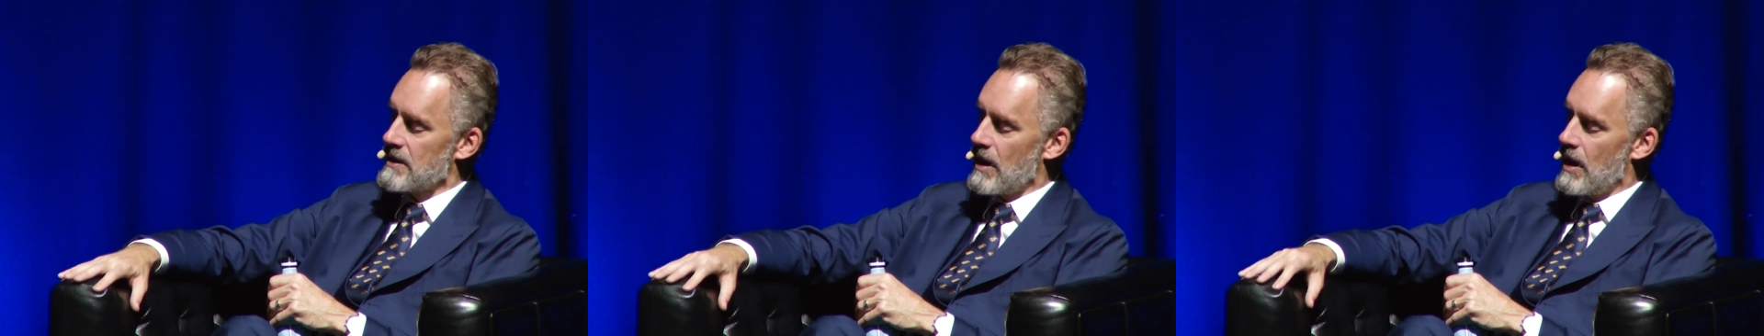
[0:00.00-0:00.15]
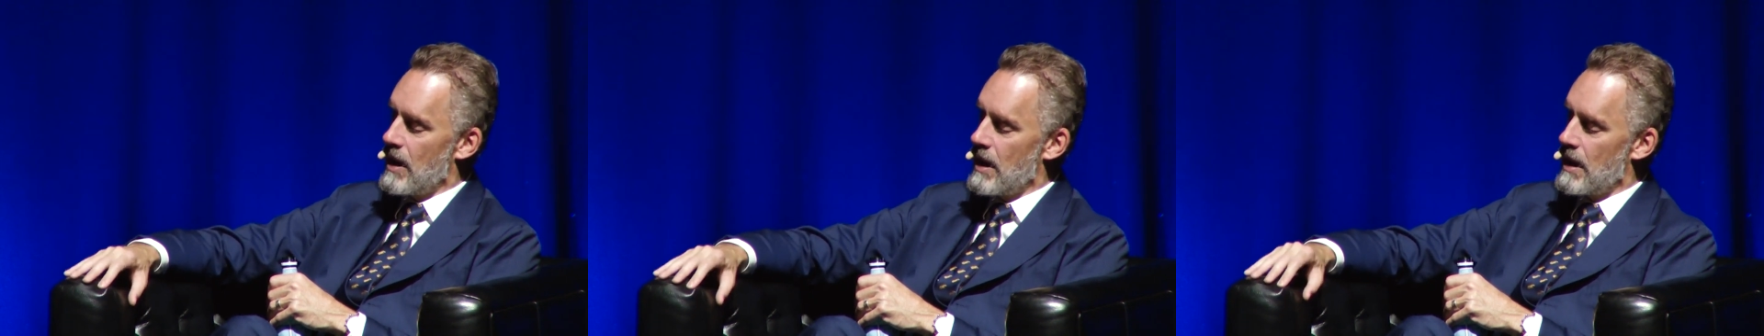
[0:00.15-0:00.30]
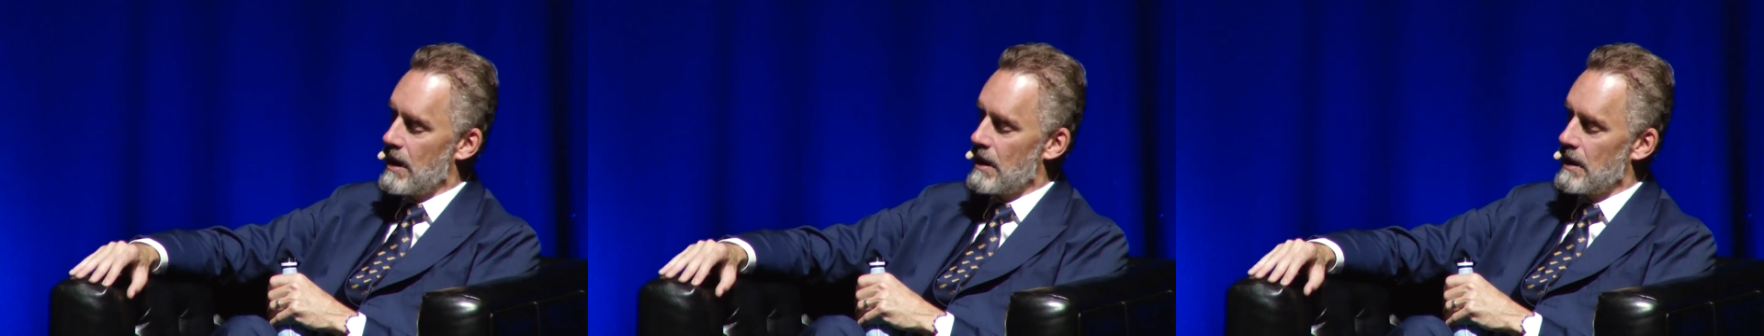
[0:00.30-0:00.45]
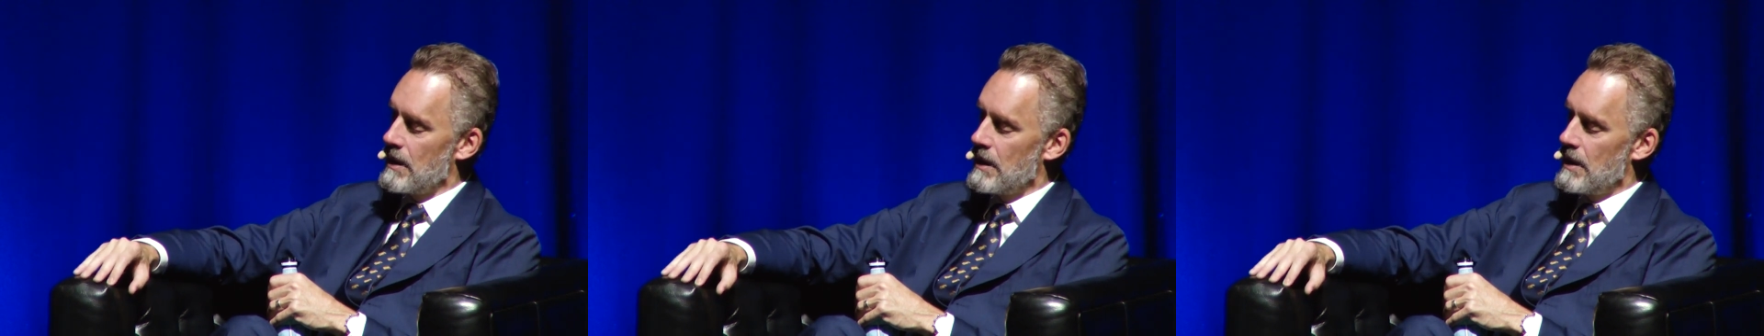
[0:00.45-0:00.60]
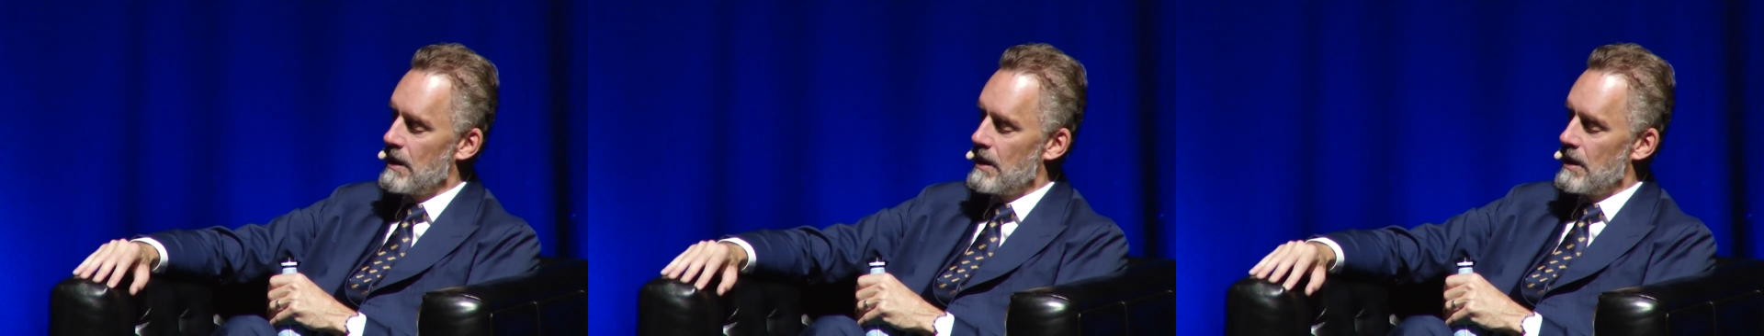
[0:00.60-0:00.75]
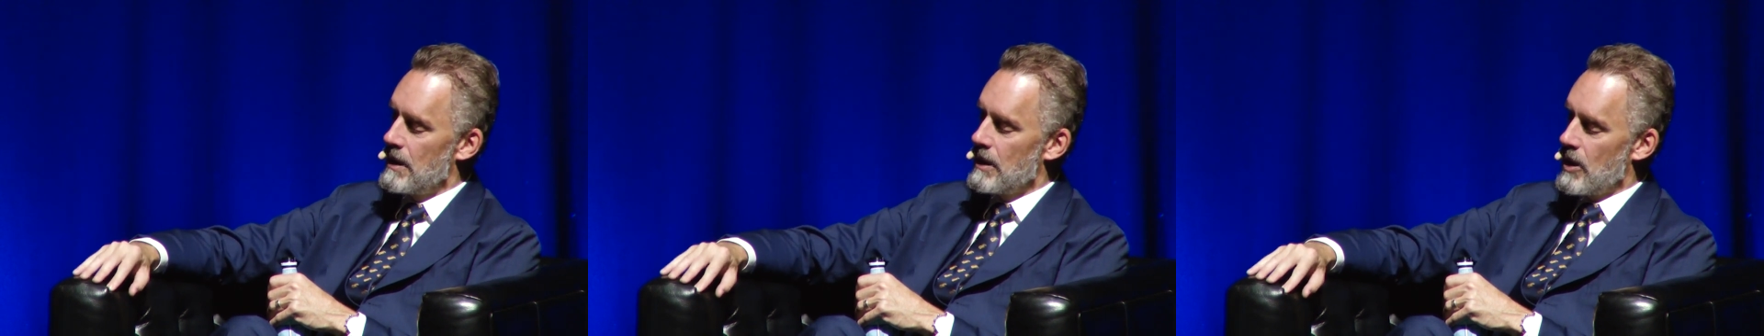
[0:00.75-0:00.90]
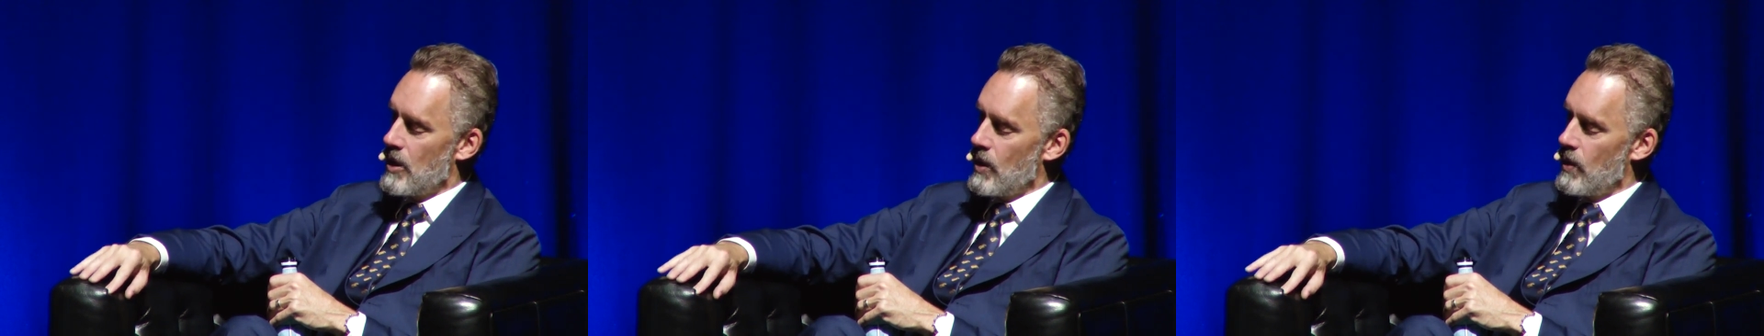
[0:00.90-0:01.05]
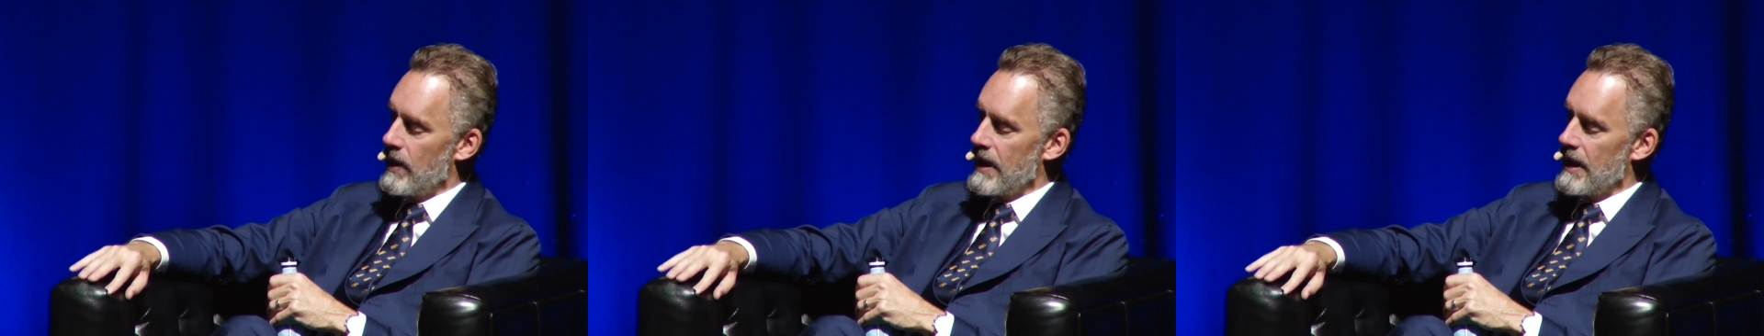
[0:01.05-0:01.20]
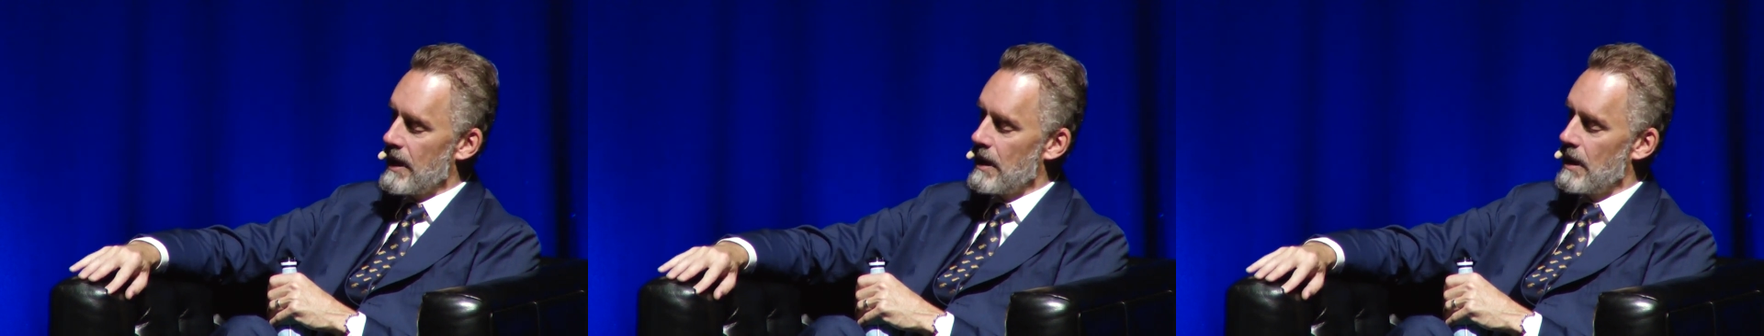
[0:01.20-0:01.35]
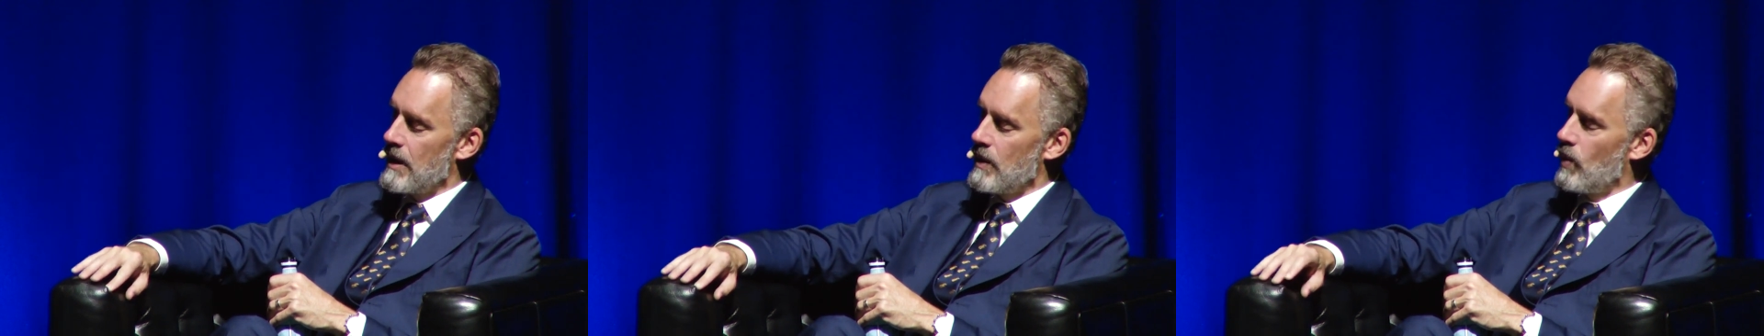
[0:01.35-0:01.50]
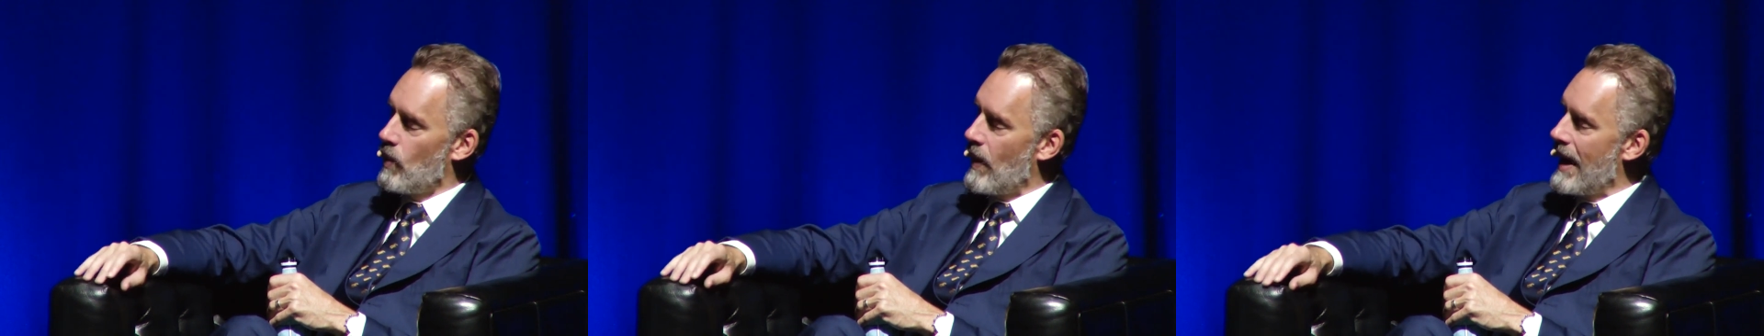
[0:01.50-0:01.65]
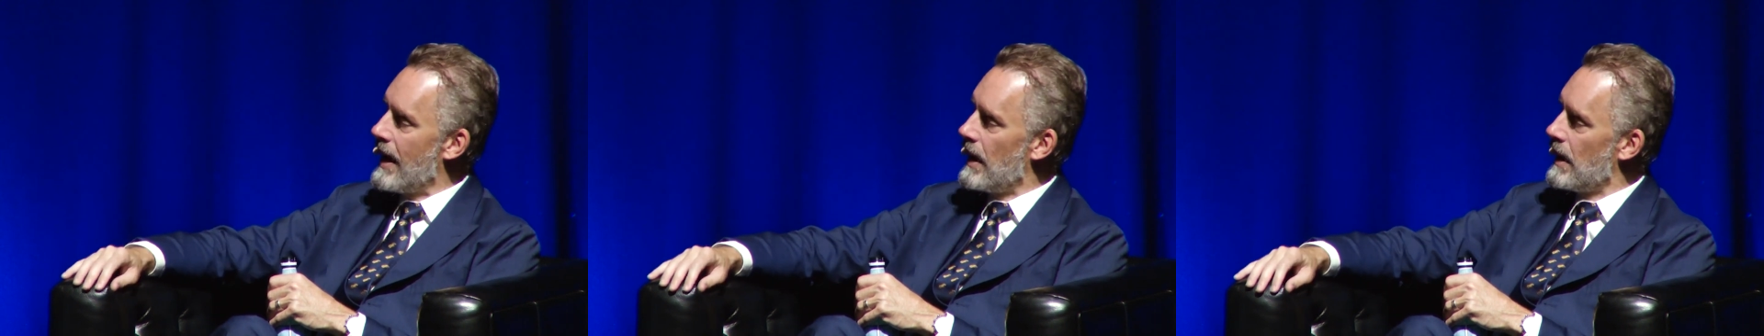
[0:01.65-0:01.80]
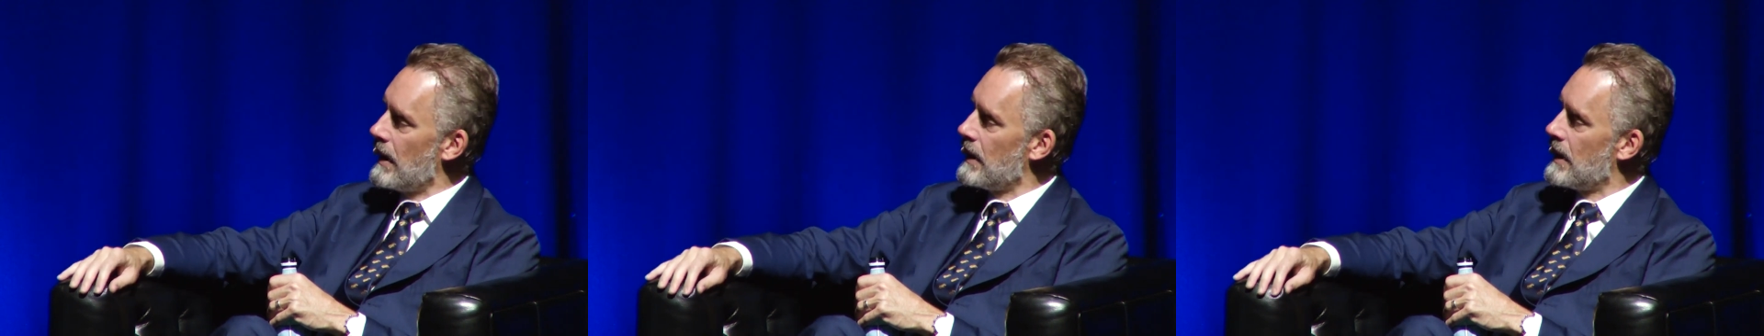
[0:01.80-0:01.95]
are going
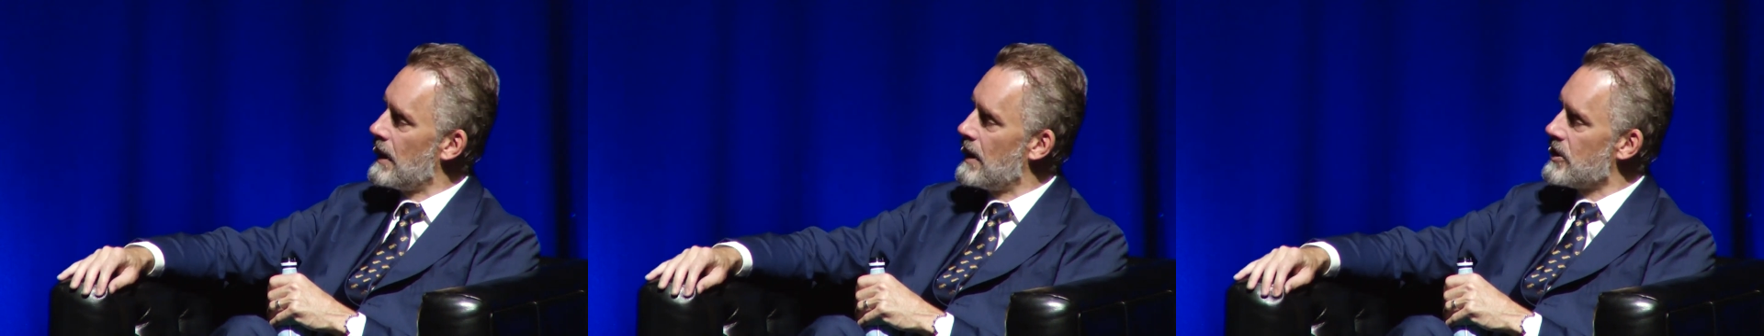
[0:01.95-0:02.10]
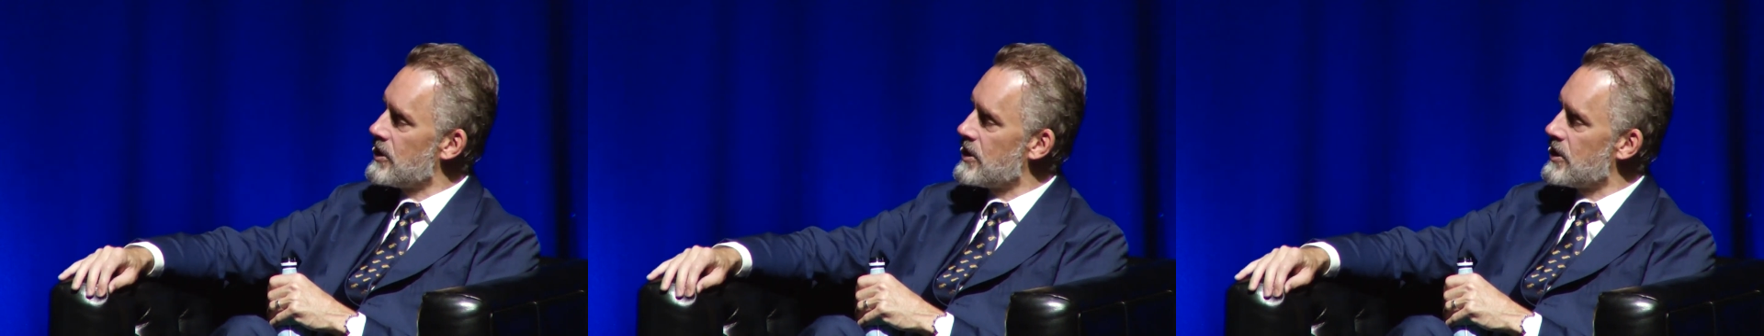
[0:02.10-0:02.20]
well.